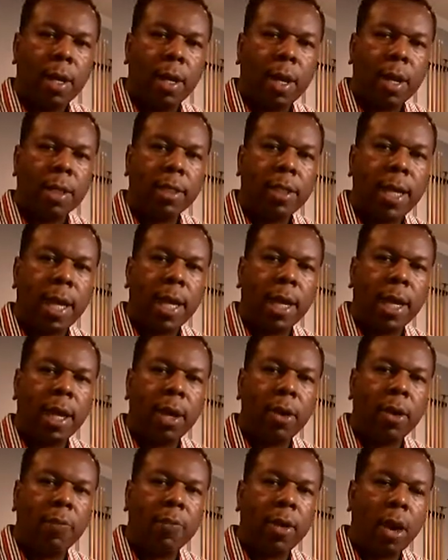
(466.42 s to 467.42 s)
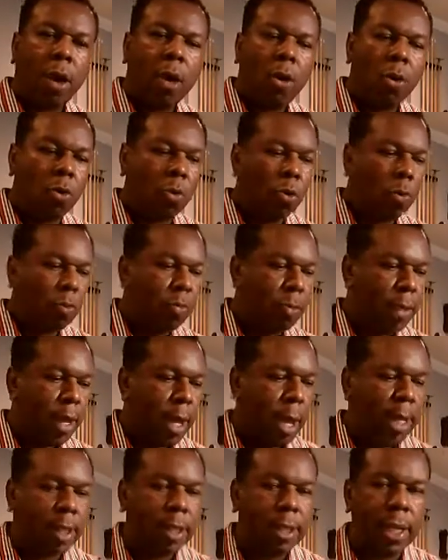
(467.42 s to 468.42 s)
has taken care of the hole,
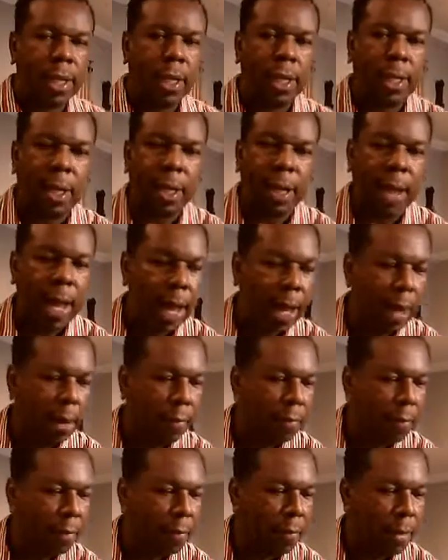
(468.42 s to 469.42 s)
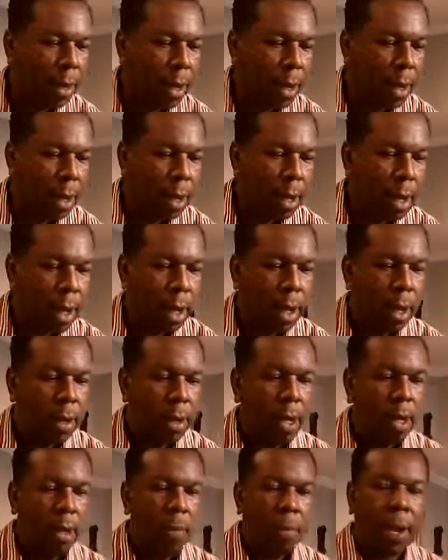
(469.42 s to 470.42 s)
extended the life.
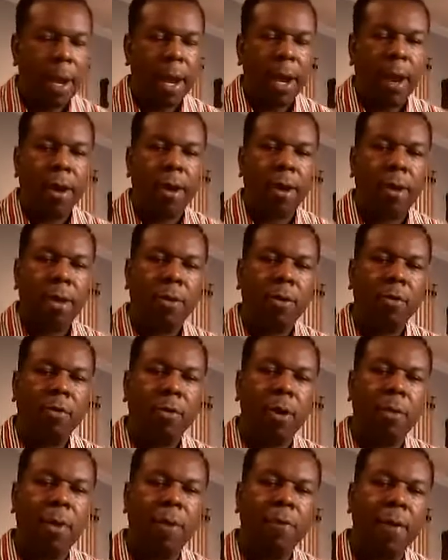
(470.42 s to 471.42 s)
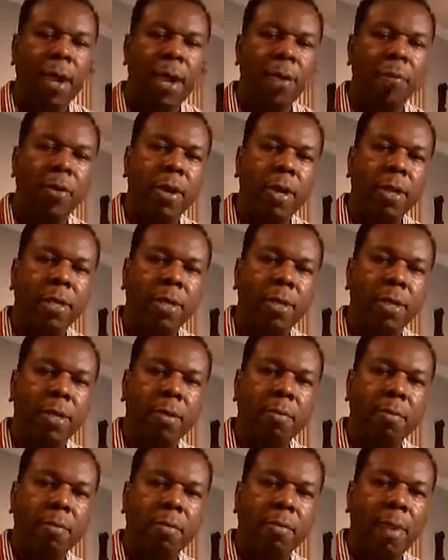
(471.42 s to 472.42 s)
Another pair, one of my favorites,
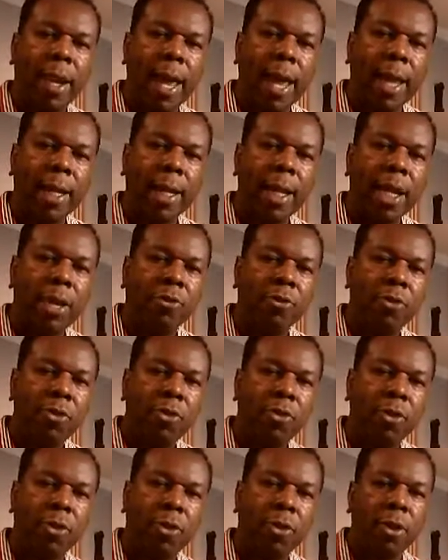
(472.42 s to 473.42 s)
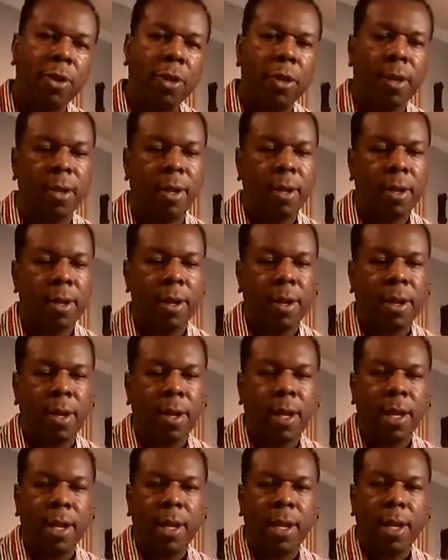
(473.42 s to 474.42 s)
Black Lizard.
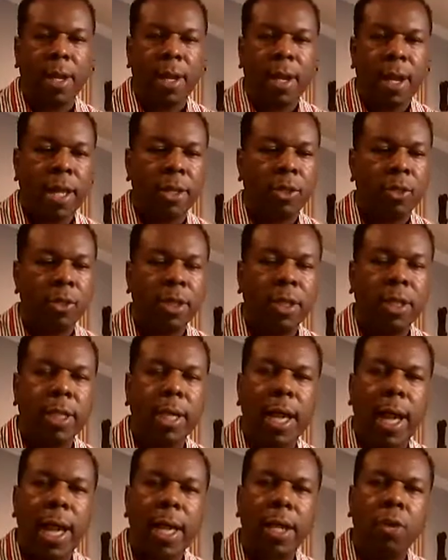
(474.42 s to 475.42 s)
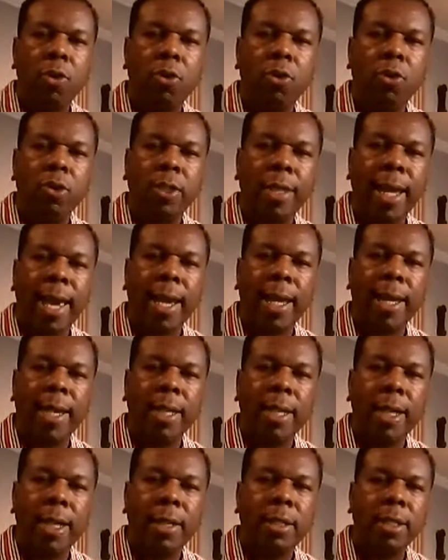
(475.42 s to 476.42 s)
As you can see, I used a
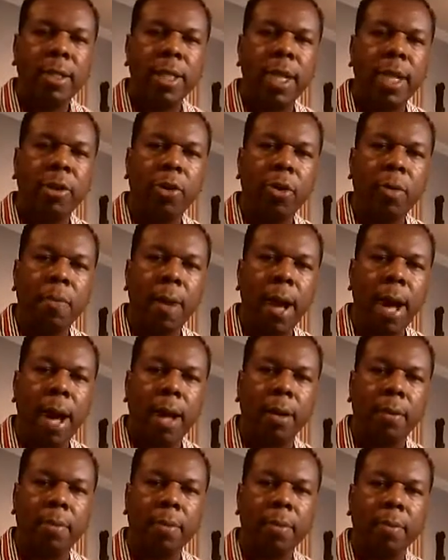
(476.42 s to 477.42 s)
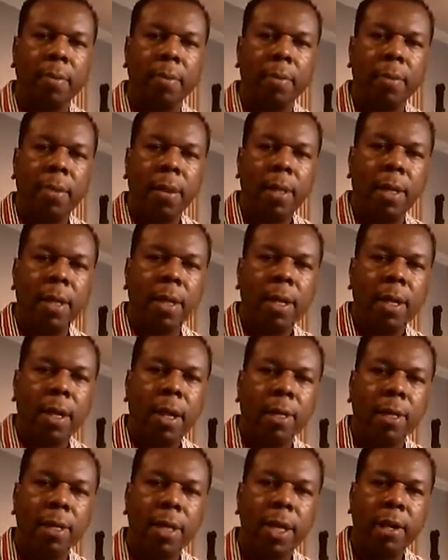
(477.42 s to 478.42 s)
sneaker bottom
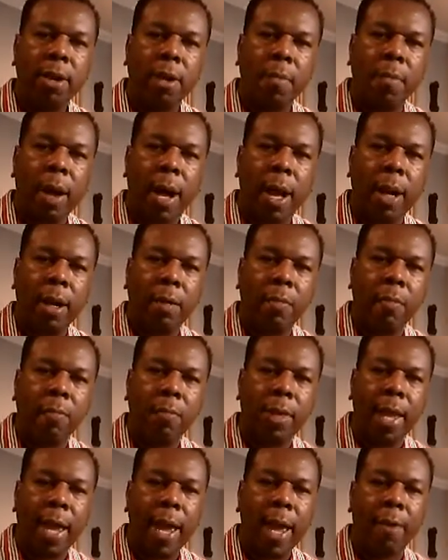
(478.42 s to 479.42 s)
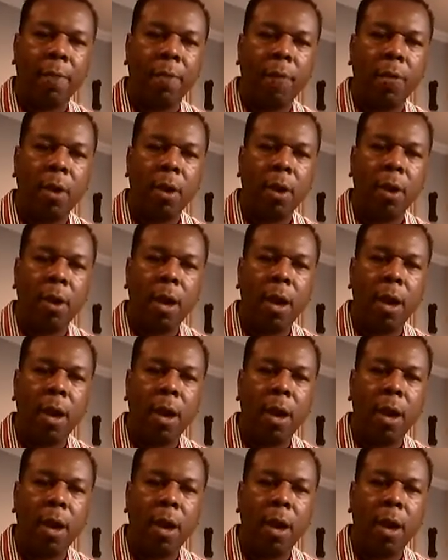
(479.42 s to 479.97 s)
that had fallen